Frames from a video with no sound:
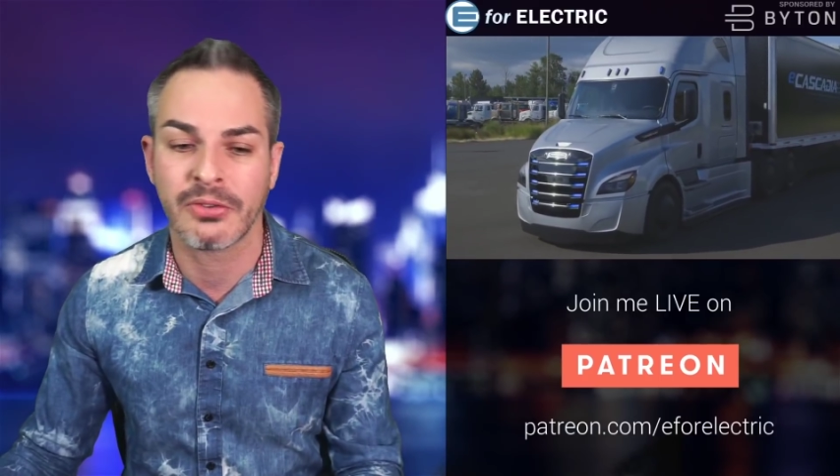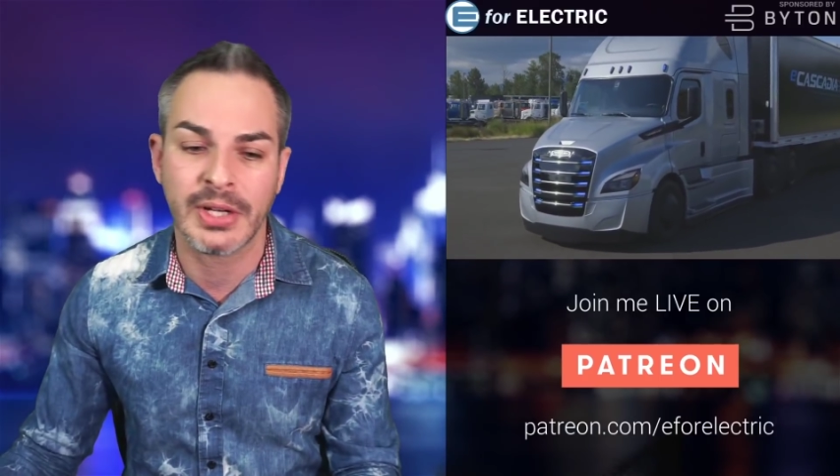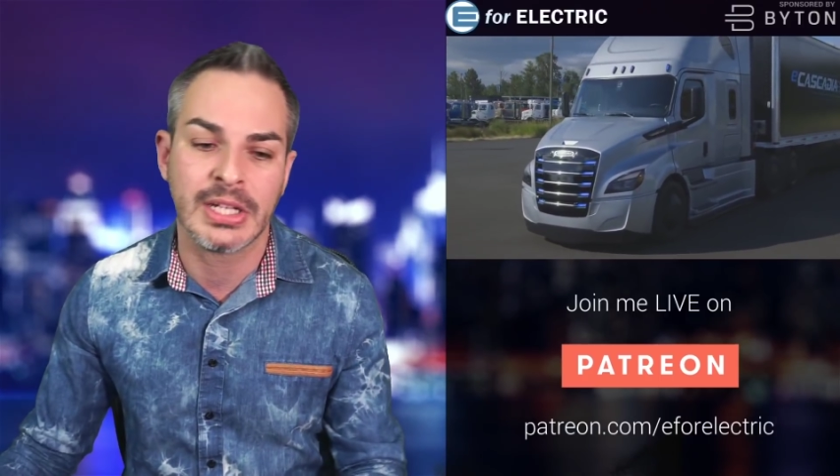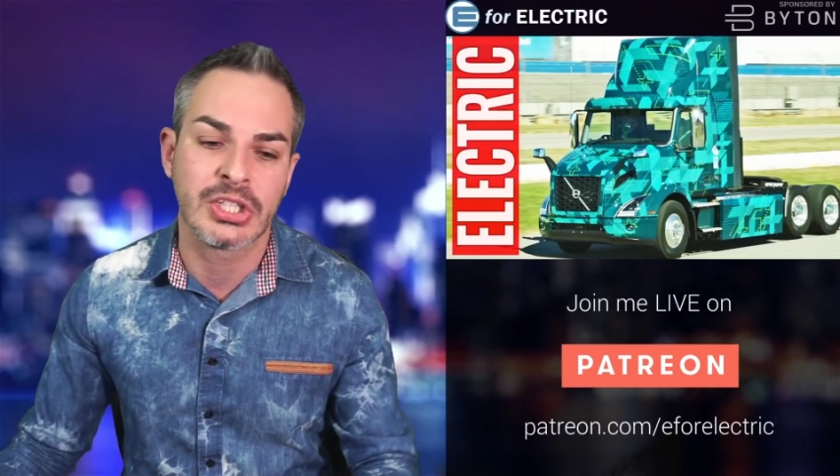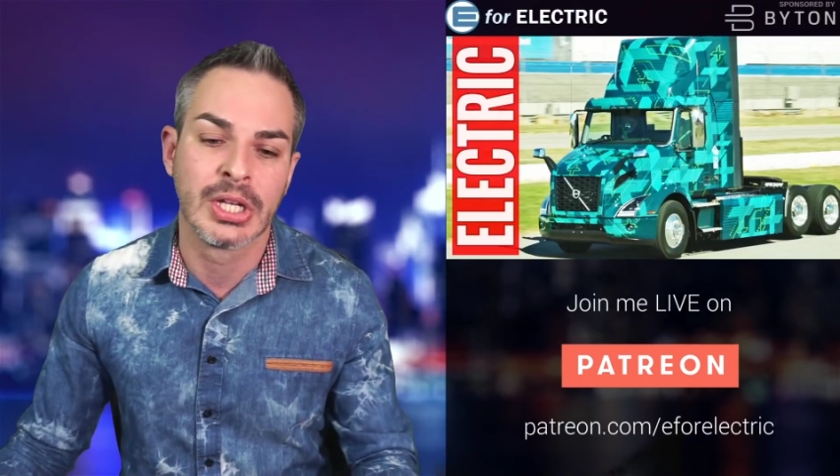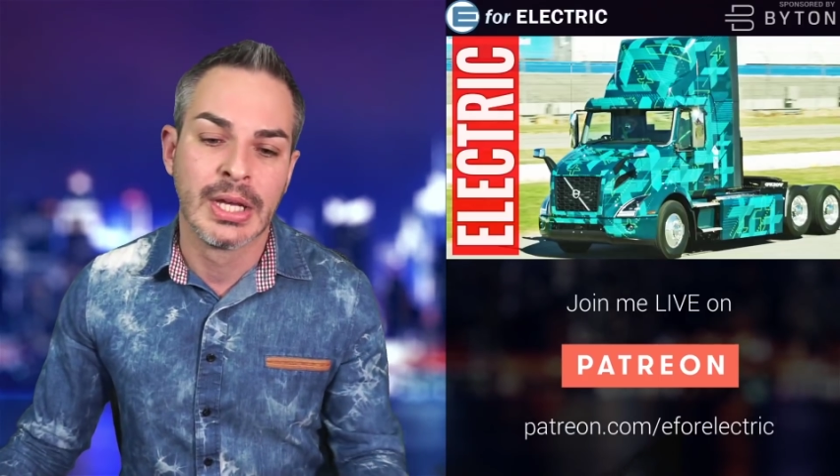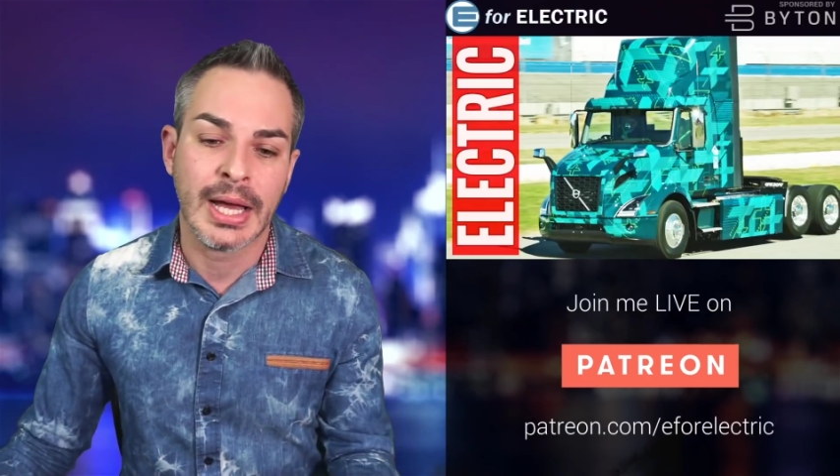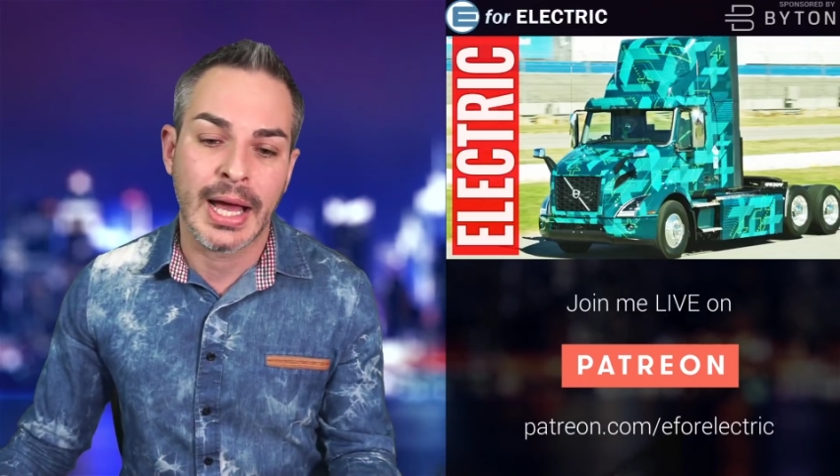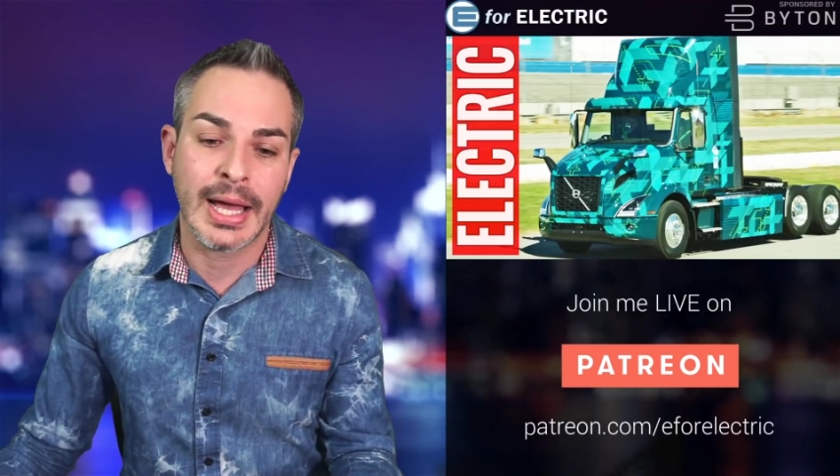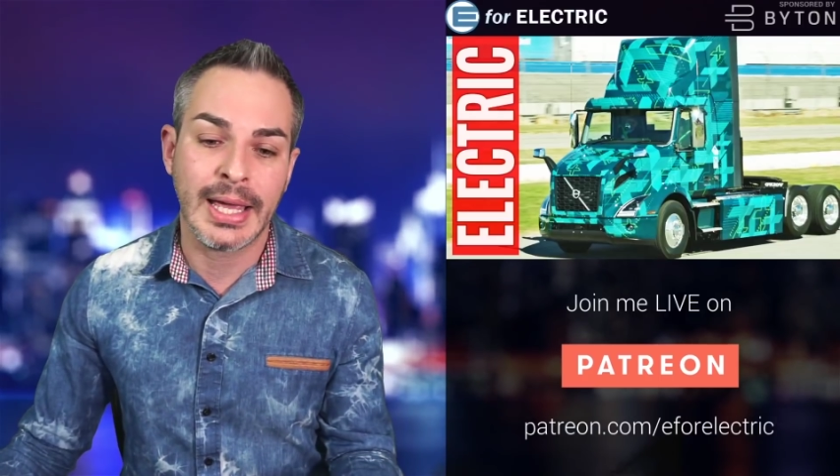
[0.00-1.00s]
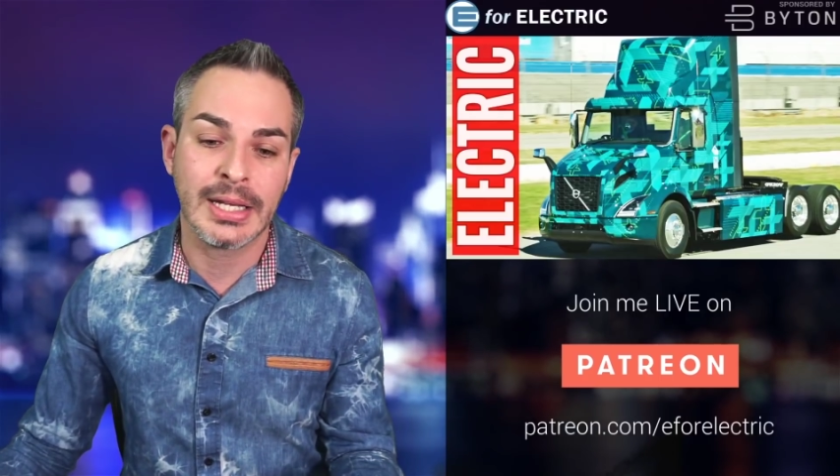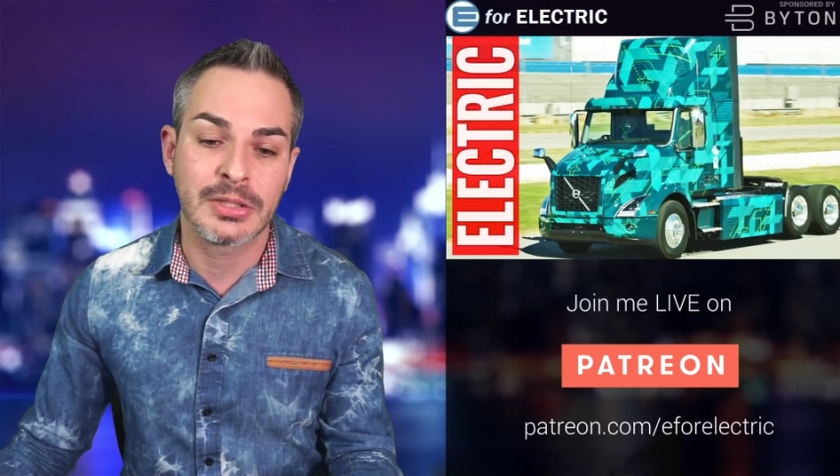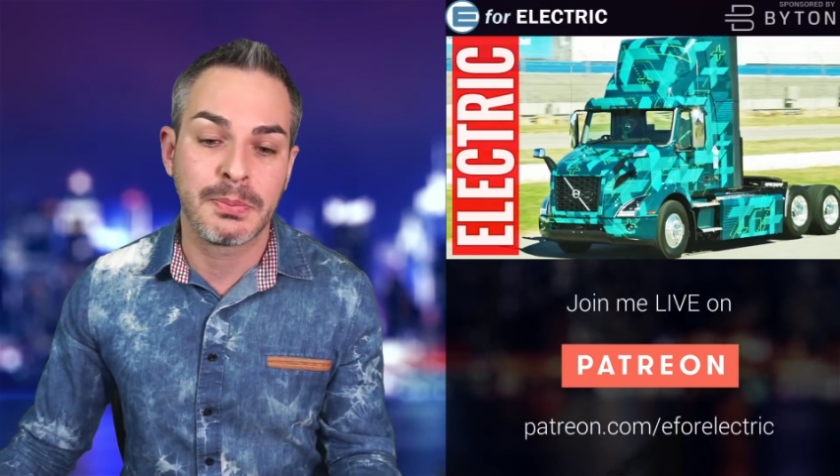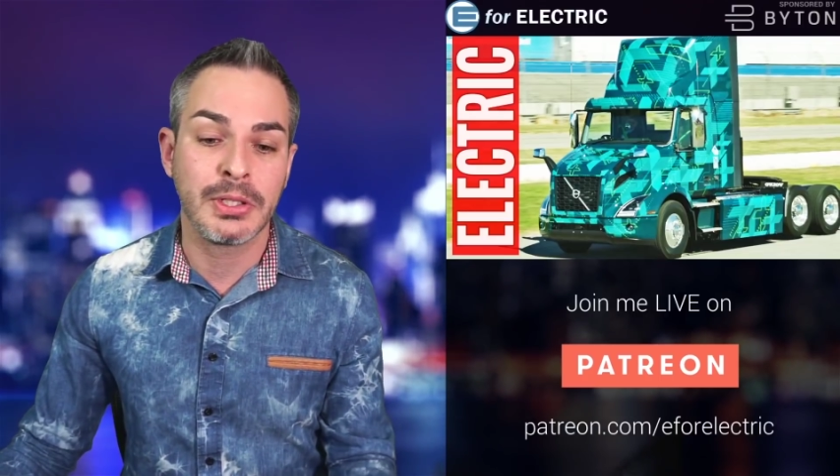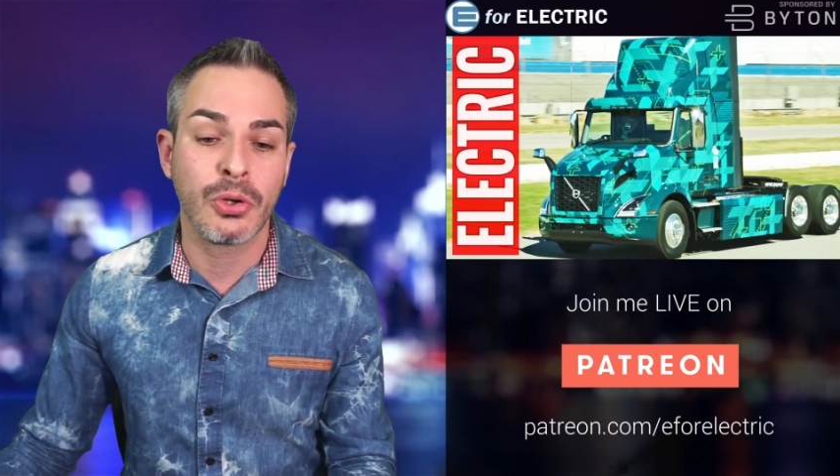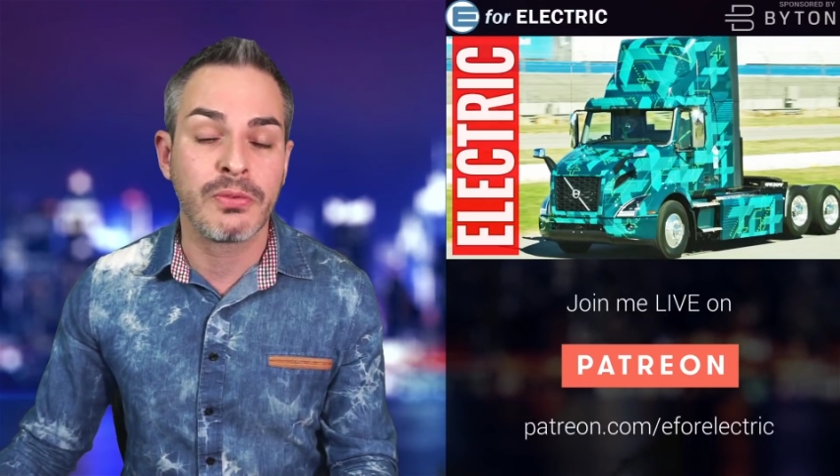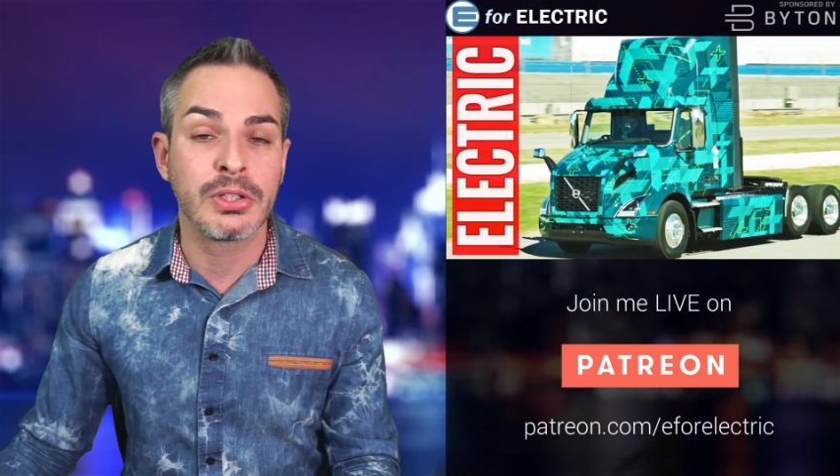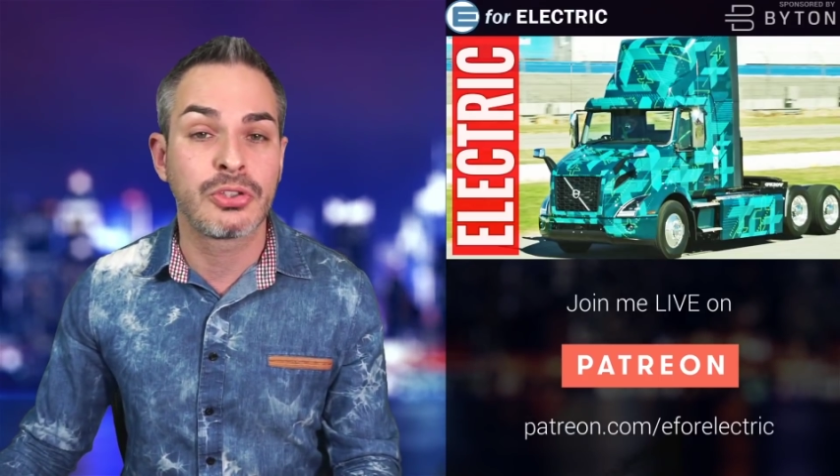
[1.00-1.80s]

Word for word: range. And it's been over